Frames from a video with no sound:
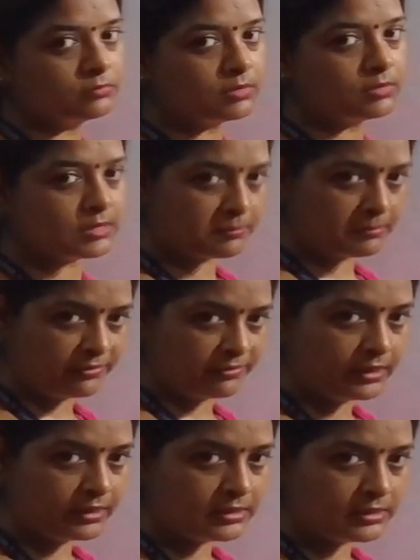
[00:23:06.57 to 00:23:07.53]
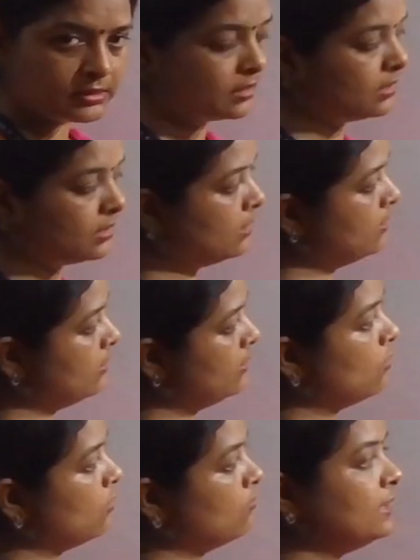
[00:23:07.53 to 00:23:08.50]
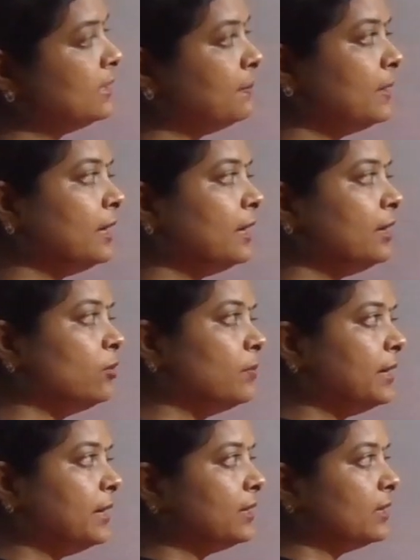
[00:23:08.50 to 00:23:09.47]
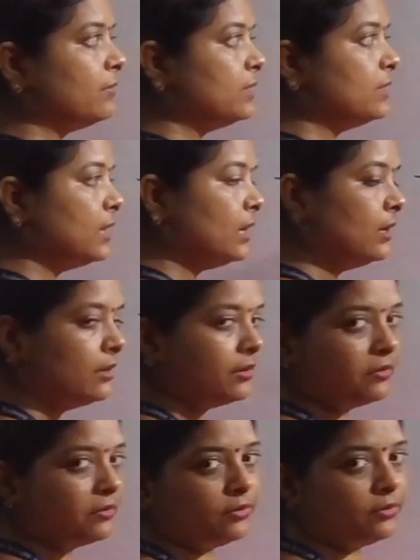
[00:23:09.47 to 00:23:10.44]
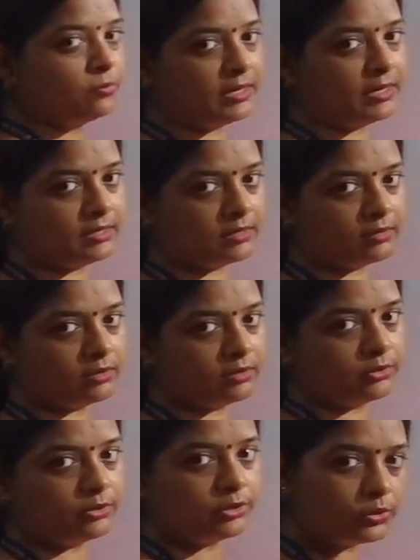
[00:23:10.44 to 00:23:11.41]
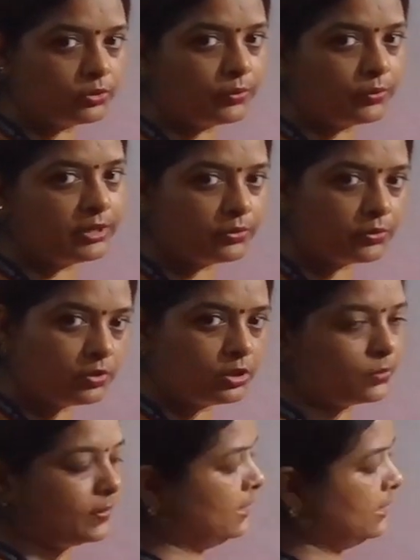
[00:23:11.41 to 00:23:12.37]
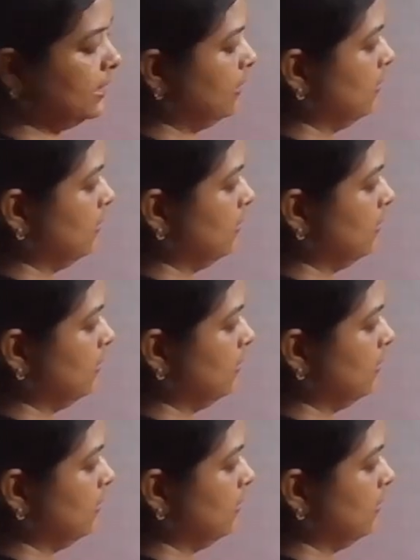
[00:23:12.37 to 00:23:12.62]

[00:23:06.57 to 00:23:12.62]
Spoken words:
Simplify it. Now multiply numerator with the numerator. 2 into 20.